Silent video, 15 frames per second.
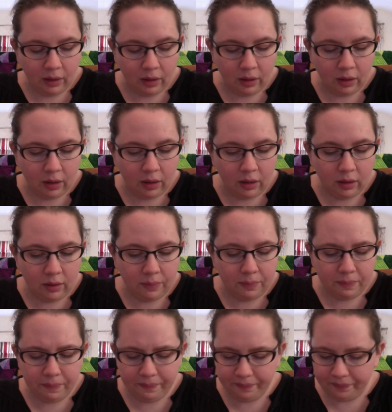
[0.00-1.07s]

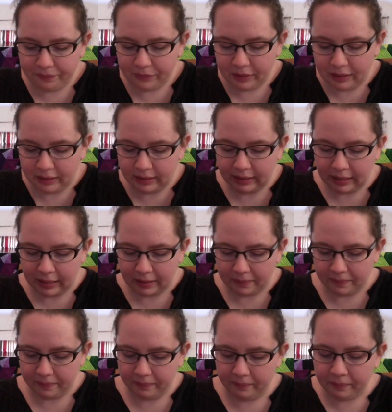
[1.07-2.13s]
Let's see.
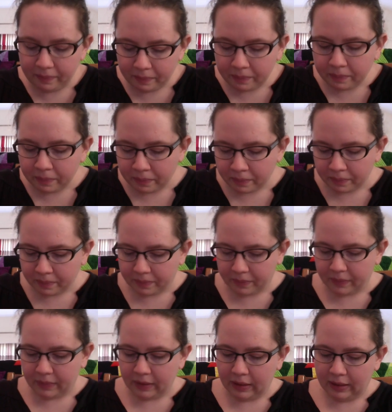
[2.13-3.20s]

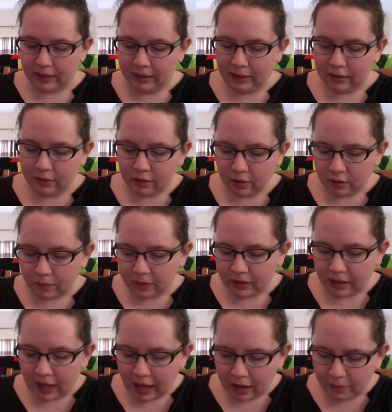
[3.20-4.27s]
Talked about the
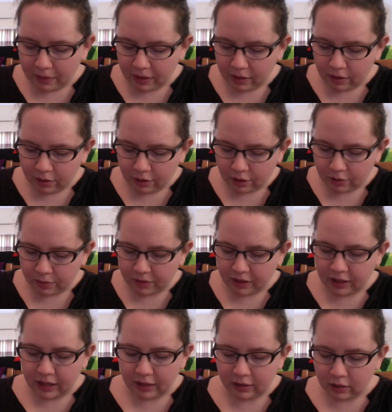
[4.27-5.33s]
caterpillar, talked about the
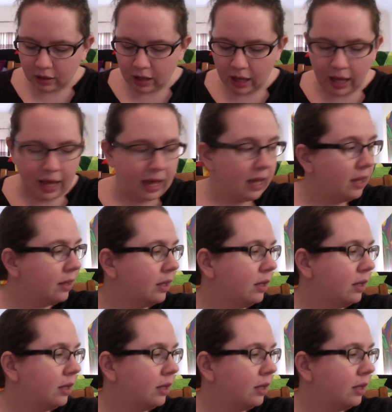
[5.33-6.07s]
night sky.